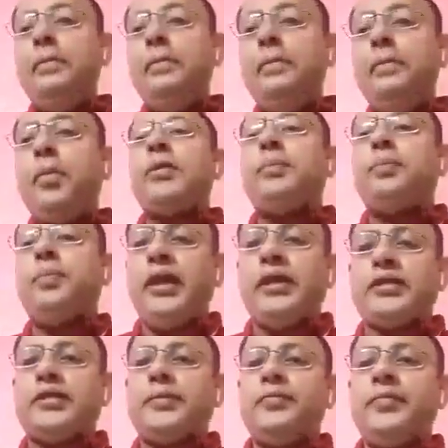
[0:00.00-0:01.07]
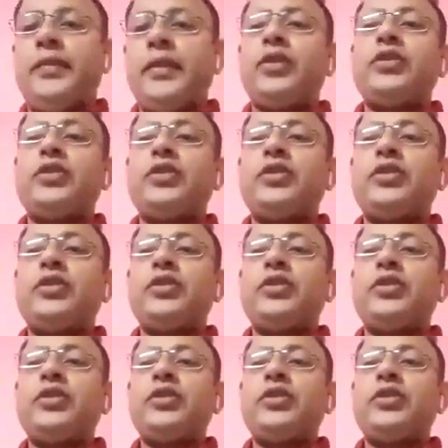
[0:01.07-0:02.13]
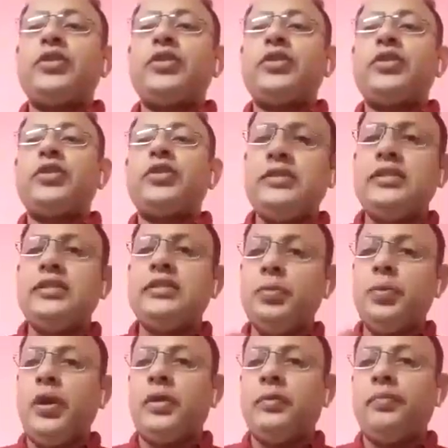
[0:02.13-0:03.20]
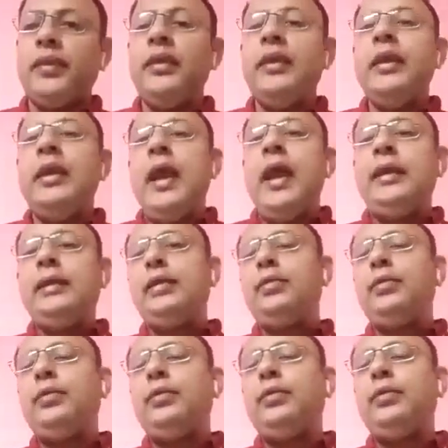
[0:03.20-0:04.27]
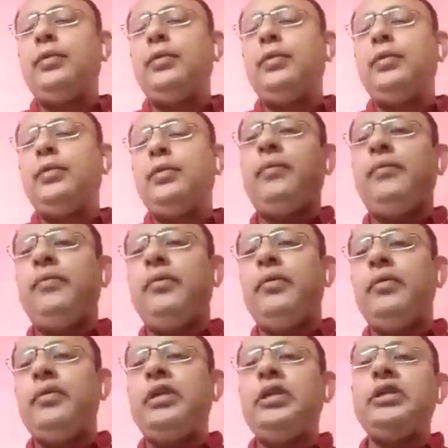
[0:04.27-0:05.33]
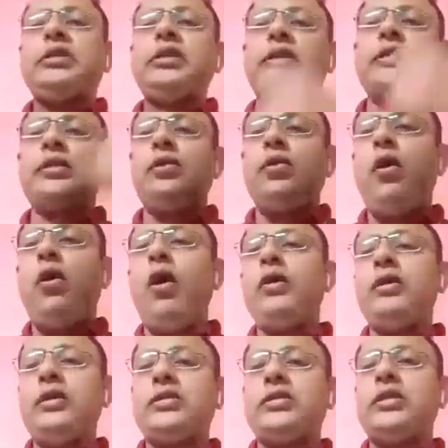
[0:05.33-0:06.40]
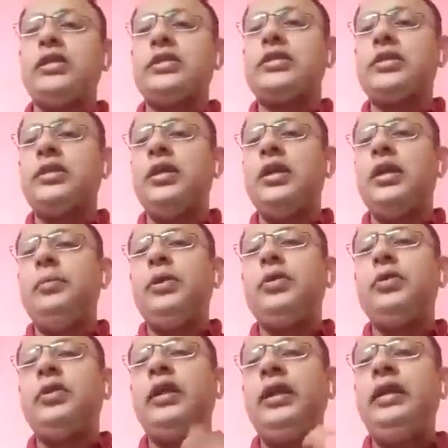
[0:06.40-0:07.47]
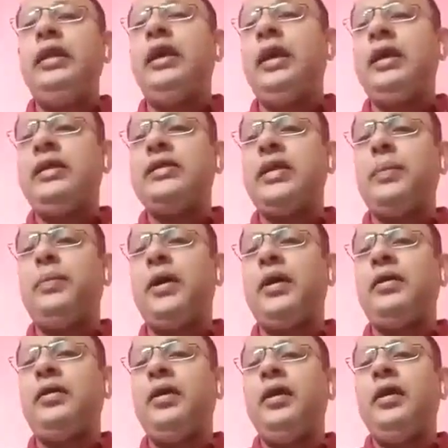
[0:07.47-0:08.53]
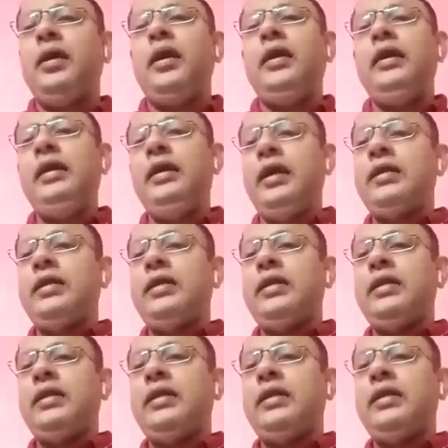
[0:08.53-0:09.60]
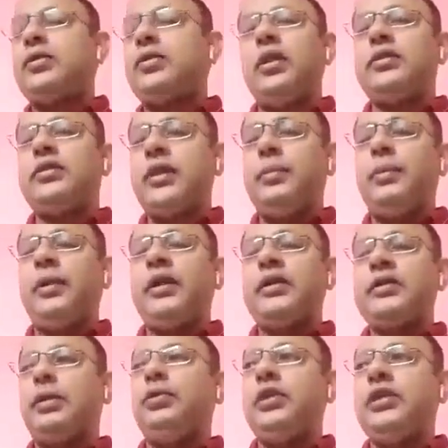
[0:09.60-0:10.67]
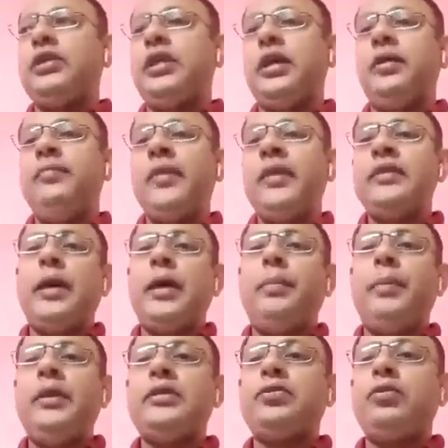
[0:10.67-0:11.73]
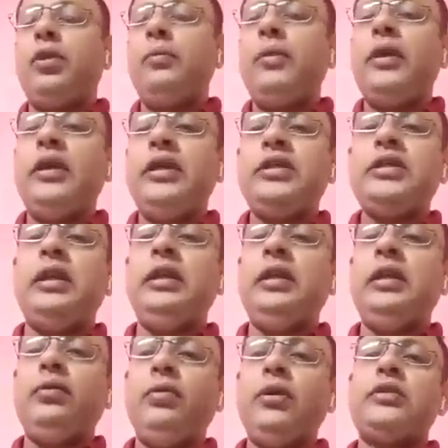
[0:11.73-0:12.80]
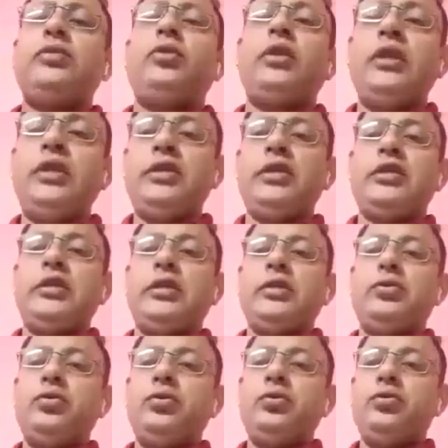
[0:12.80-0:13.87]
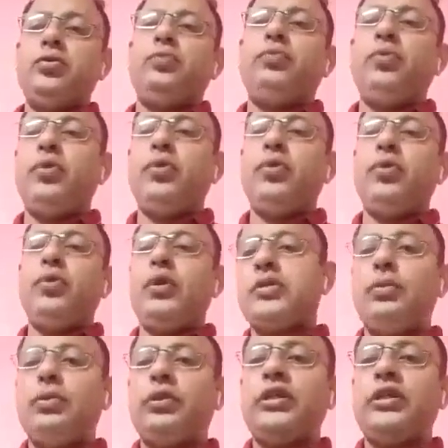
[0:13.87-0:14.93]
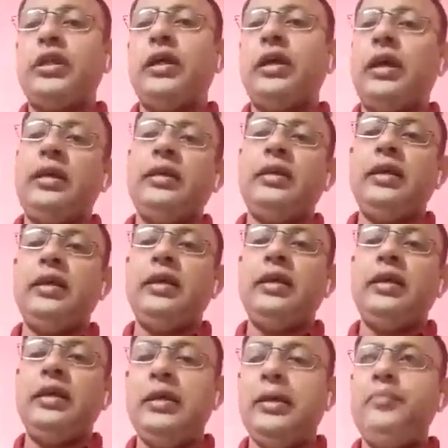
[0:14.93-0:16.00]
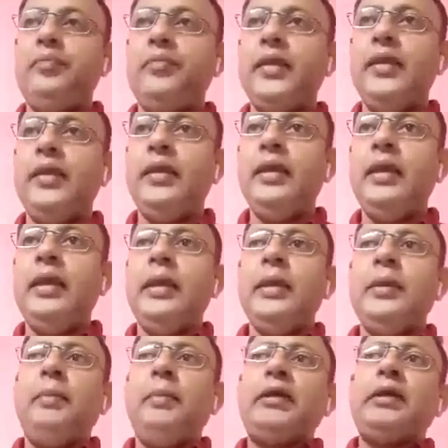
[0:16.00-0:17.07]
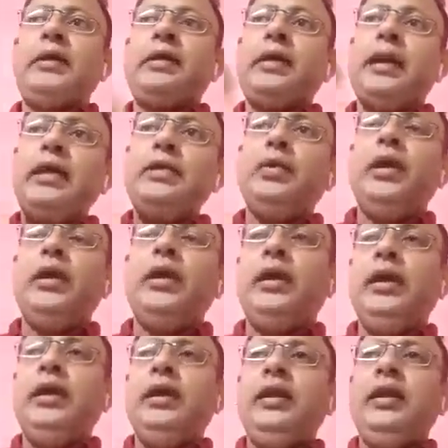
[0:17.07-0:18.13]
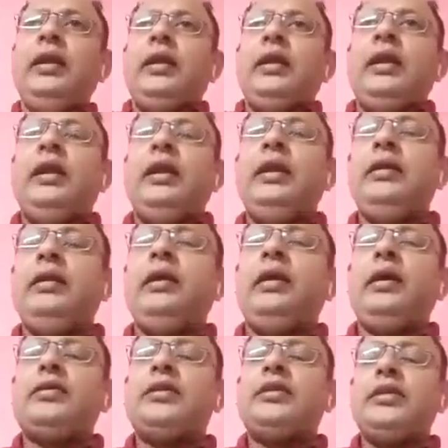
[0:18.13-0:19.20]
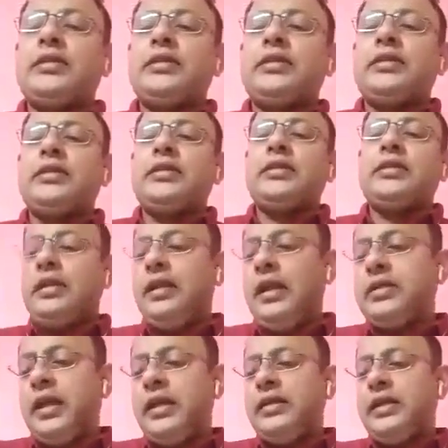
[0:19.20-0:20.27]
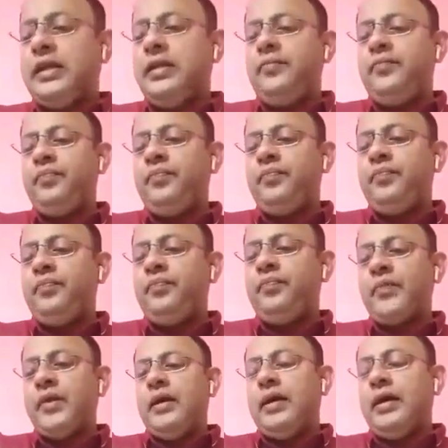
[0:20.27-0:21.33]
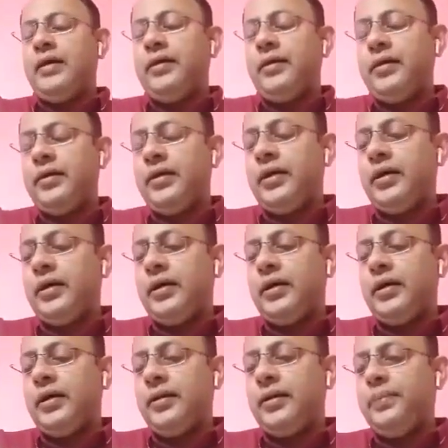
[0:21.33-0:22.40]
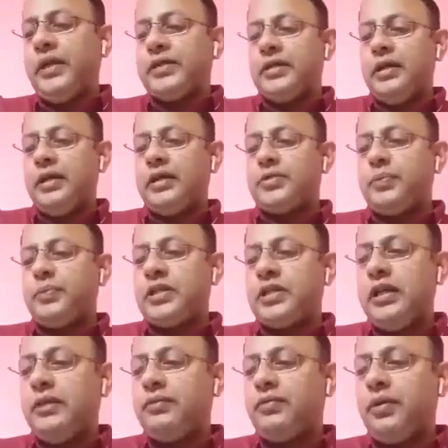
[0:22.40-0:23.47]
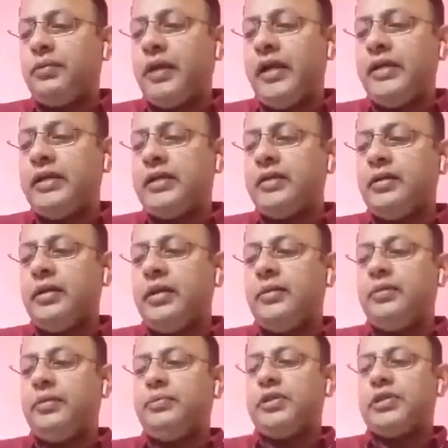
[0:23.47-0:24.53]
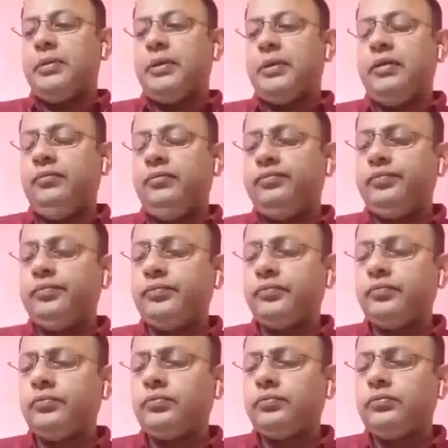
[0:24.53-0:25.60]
important place, a significant place. This is one. Another was due to the distance, long distance between India and Japan, and India and Japan and South Asia. Japanese government initially was not interested to focus on South Asia and India. But gradually, in since in the late 1950s, especially from 1957,